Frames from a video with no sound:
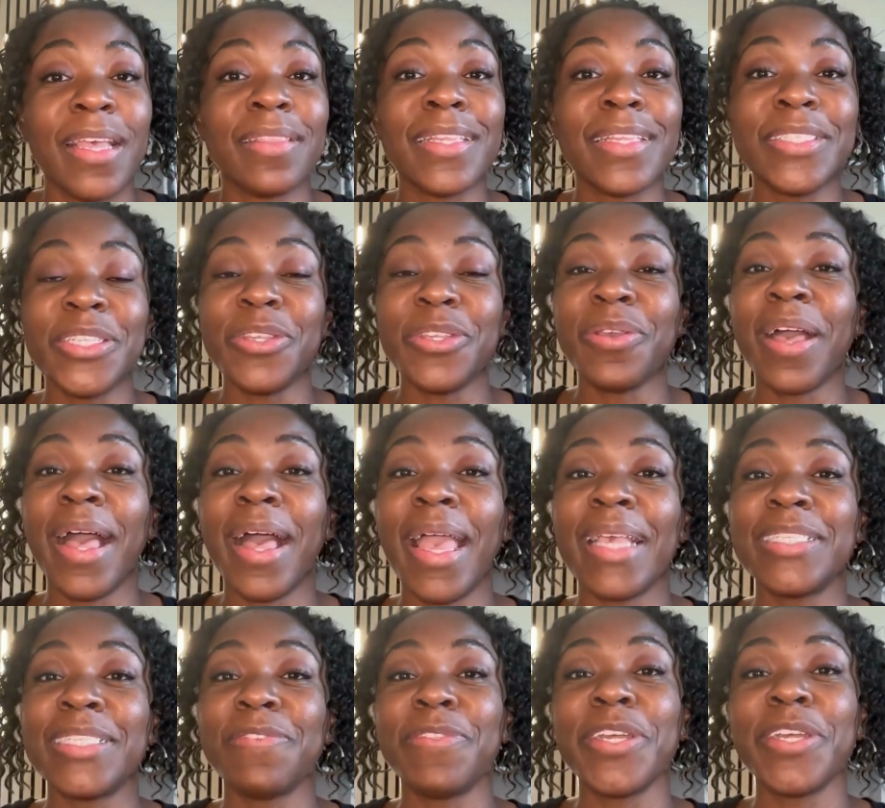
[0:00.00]
Listen, you
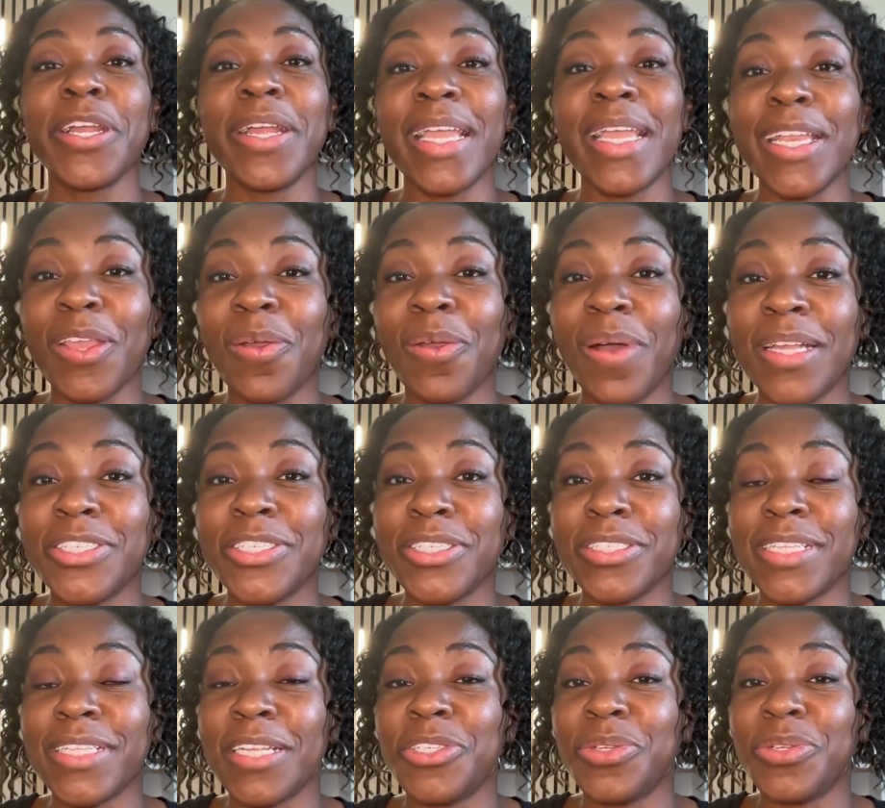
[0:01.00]
guys, if there are any
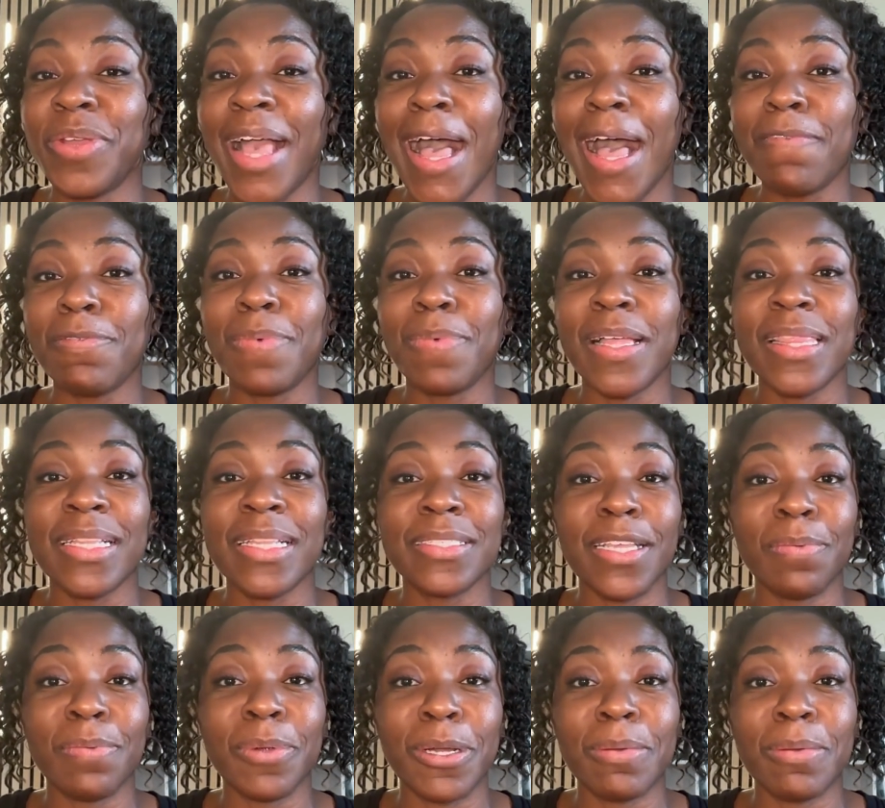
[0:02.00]
questions that you have about the
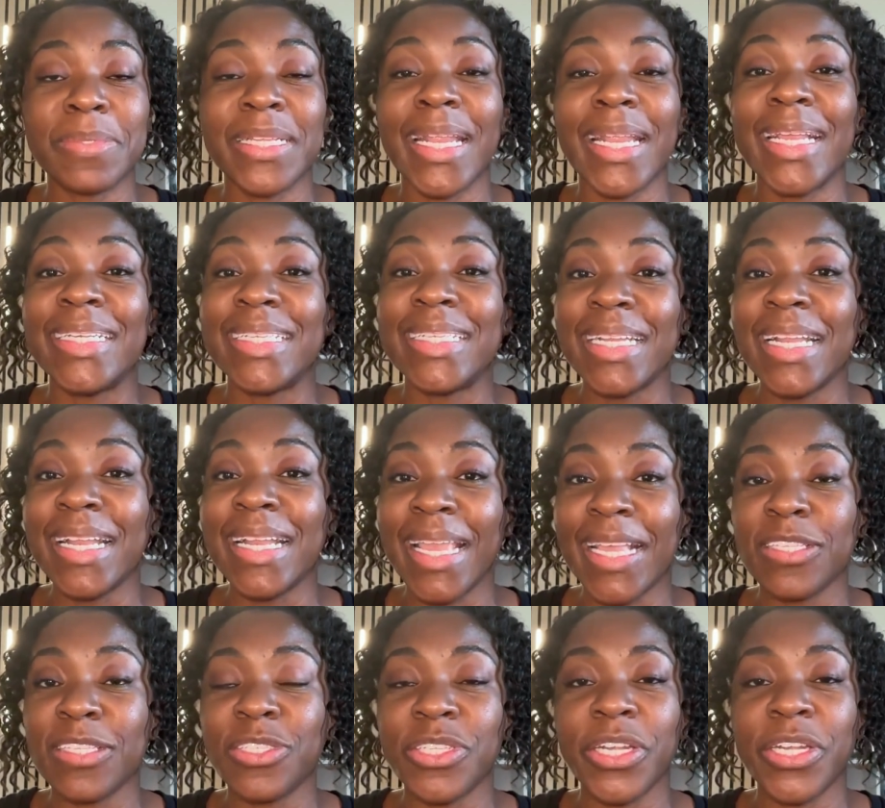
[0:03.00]
suburbs that I didn't
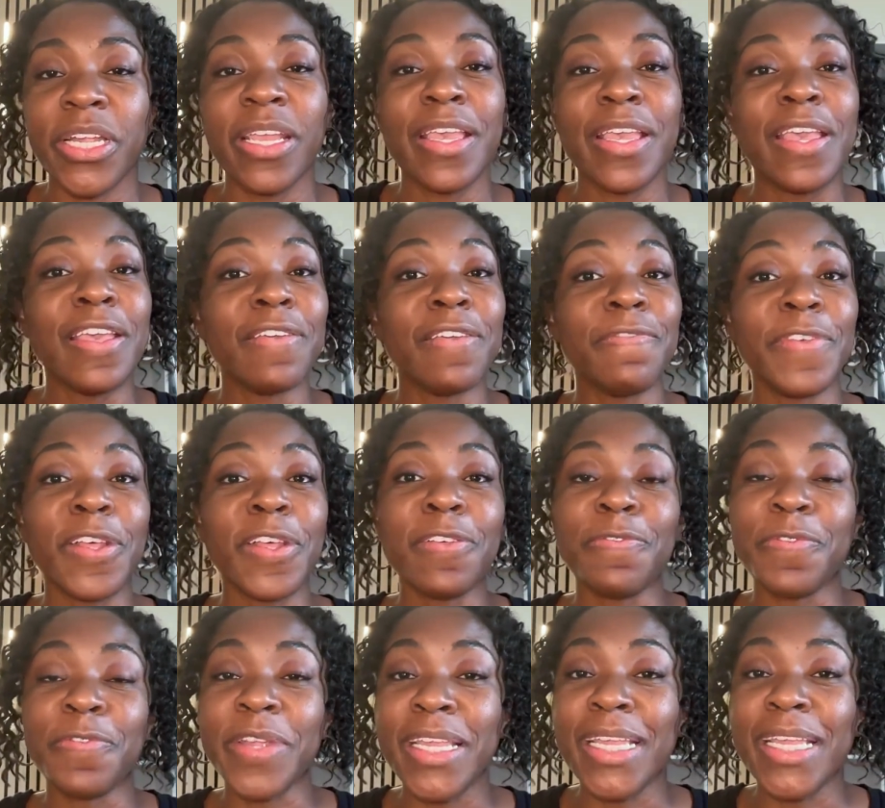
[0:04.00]
answer, feel
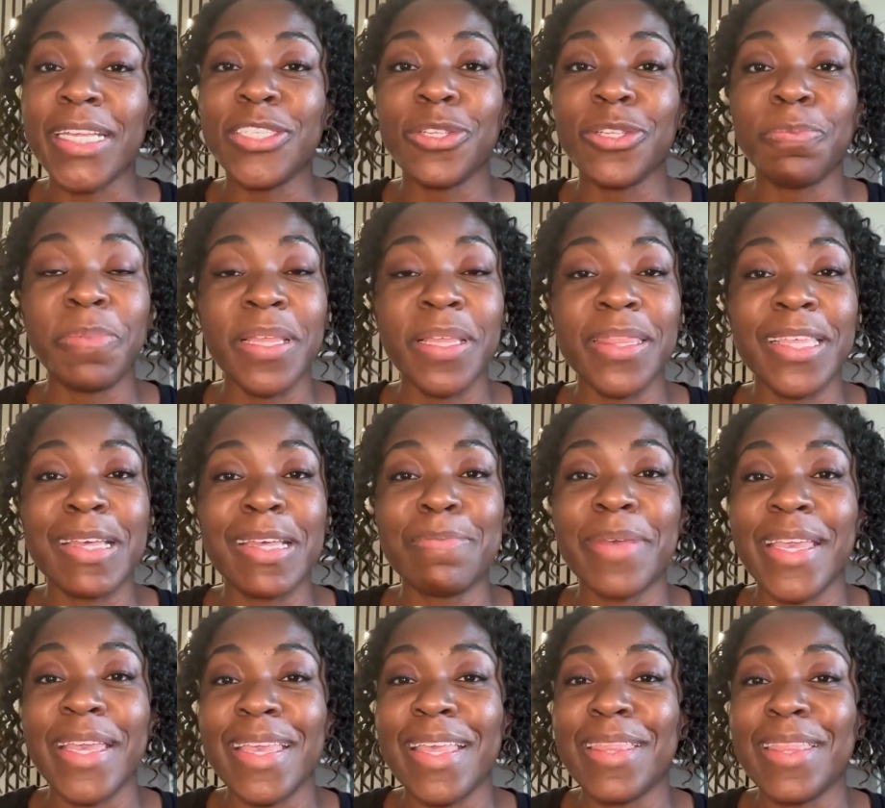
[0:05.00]
free to put
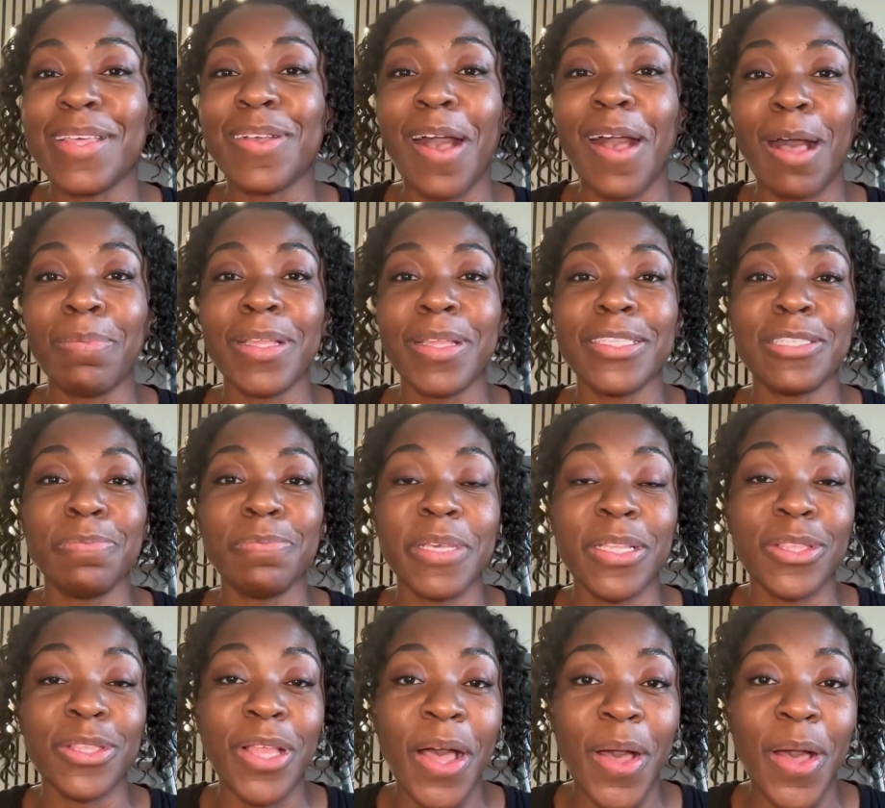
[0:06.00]
them in the comments
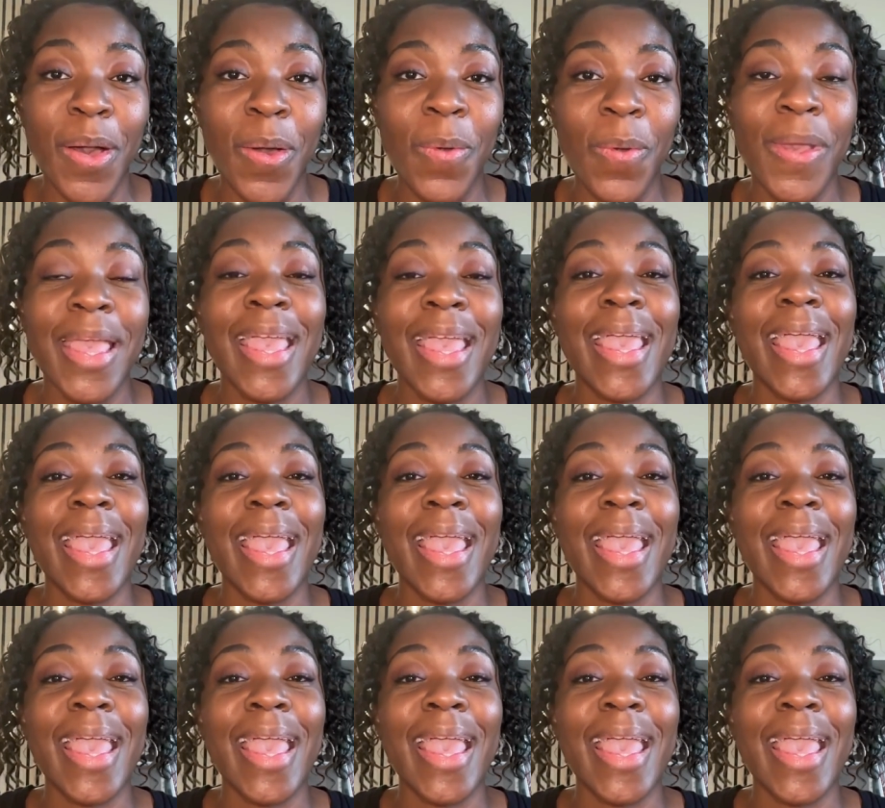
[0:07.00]
below.